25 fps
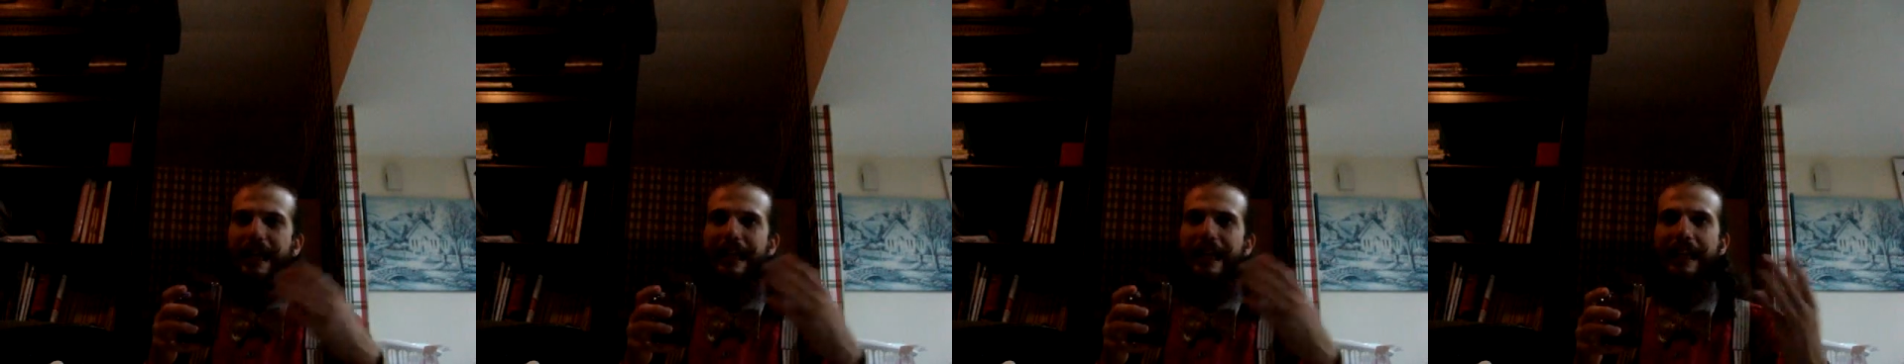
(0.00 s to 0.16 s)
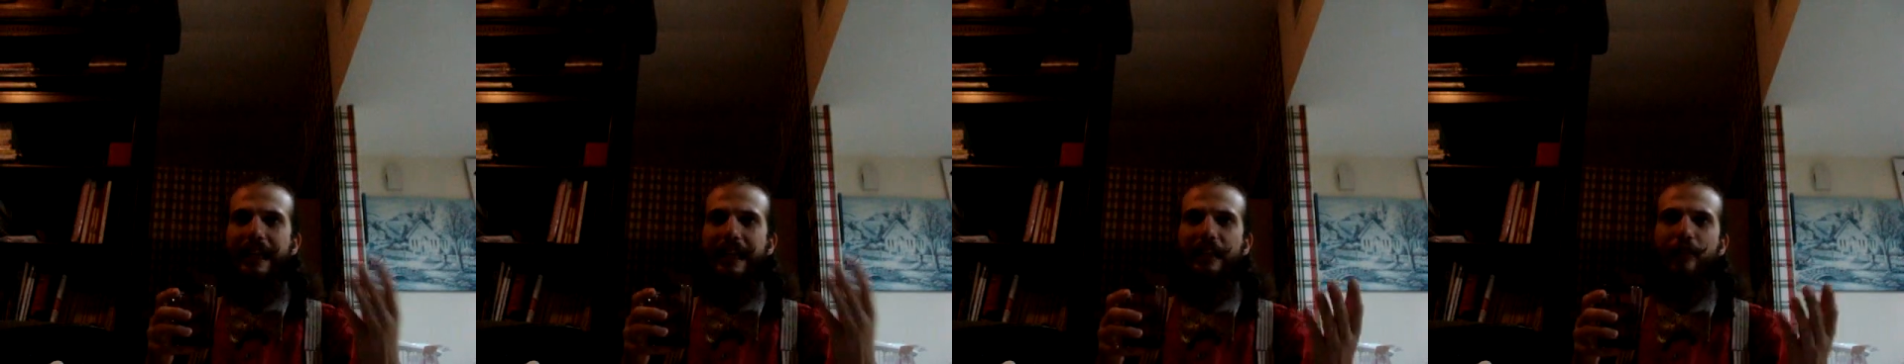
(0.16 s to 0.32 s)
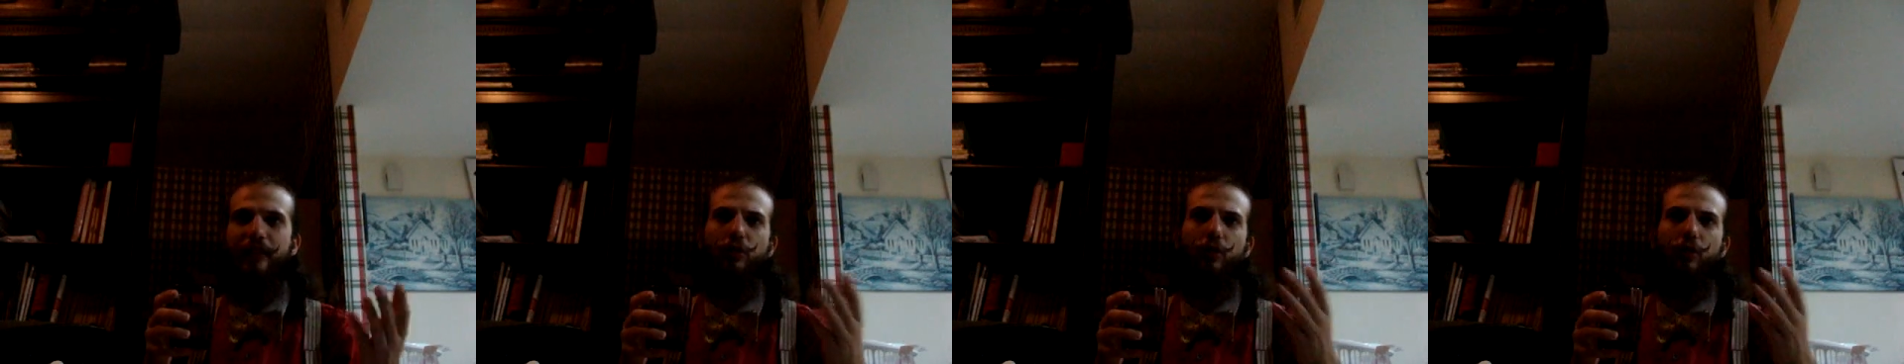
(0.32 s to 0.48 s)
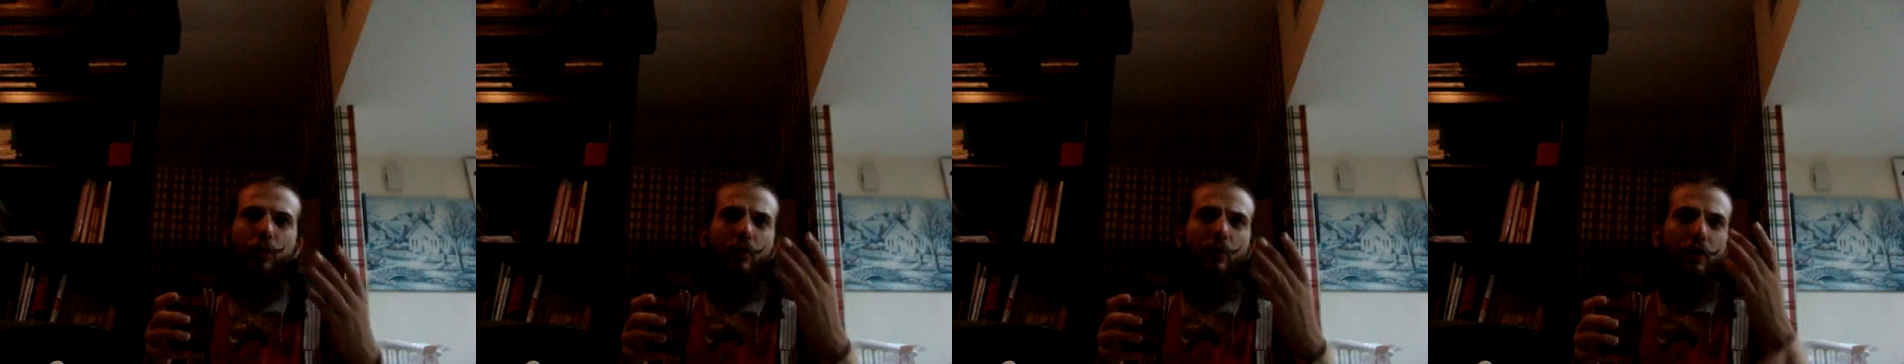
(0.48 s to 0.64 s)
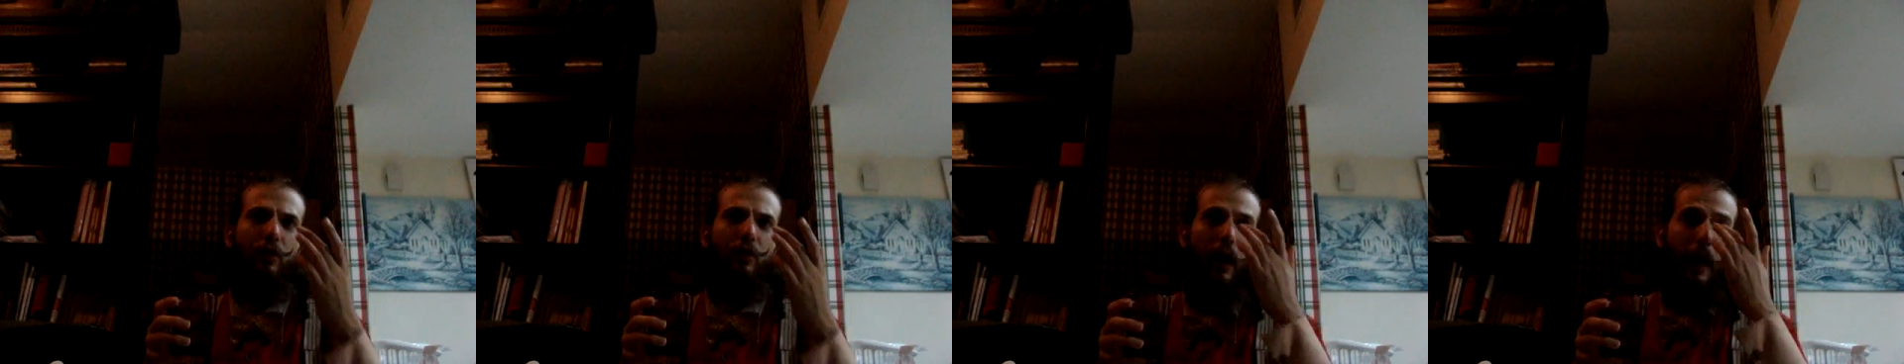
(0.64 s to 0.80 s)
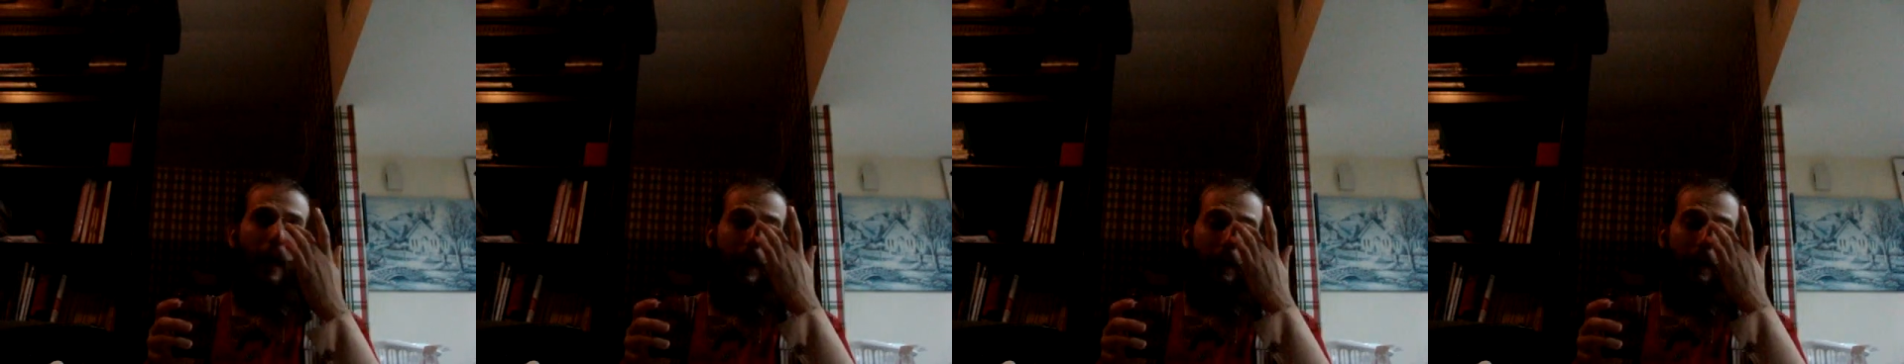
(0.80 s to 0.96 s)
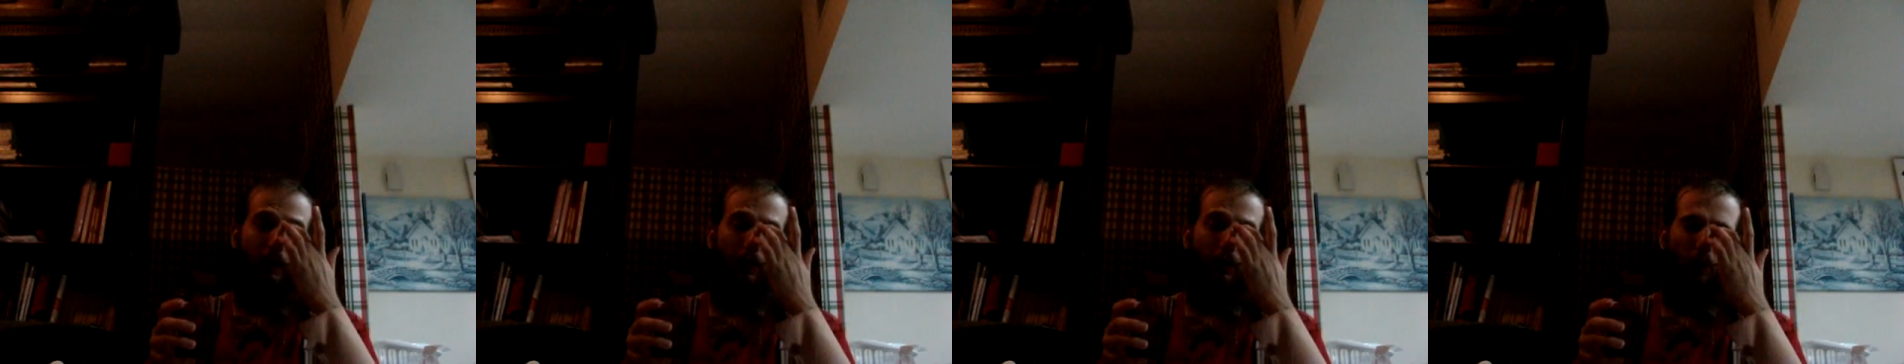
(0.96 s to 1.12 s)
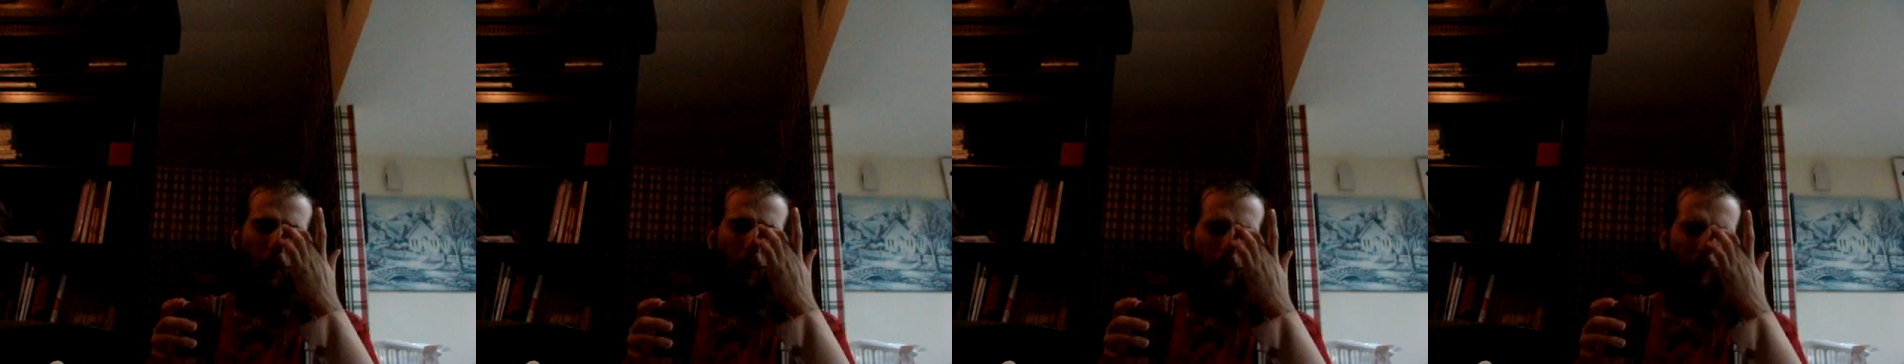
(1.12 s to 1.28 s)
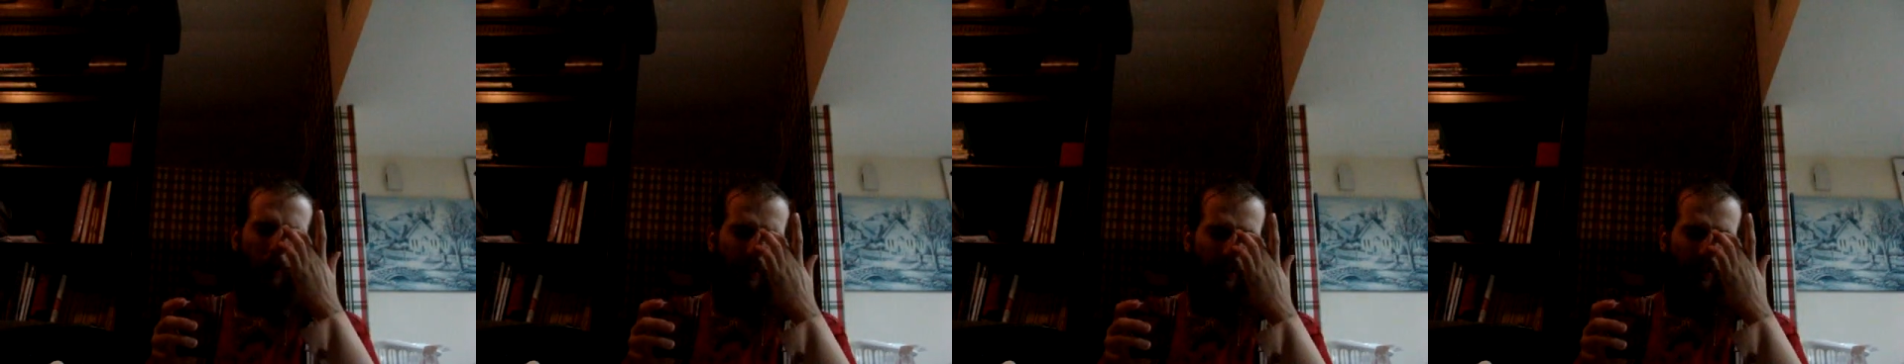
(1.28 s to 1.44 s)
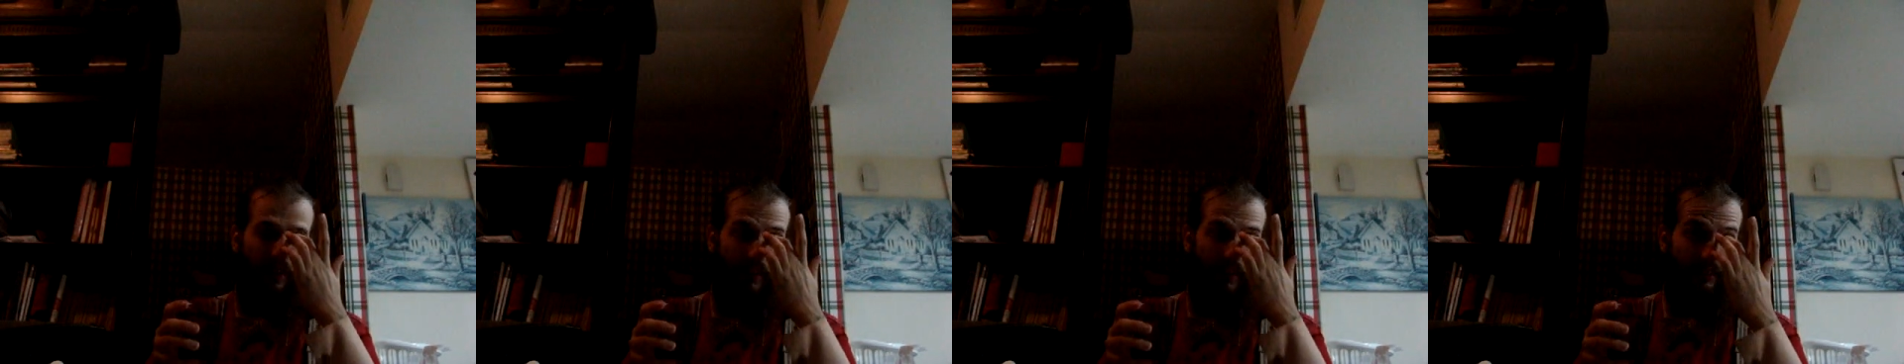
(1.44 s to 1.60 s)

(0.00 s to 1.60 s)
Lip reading: linked to Thomas,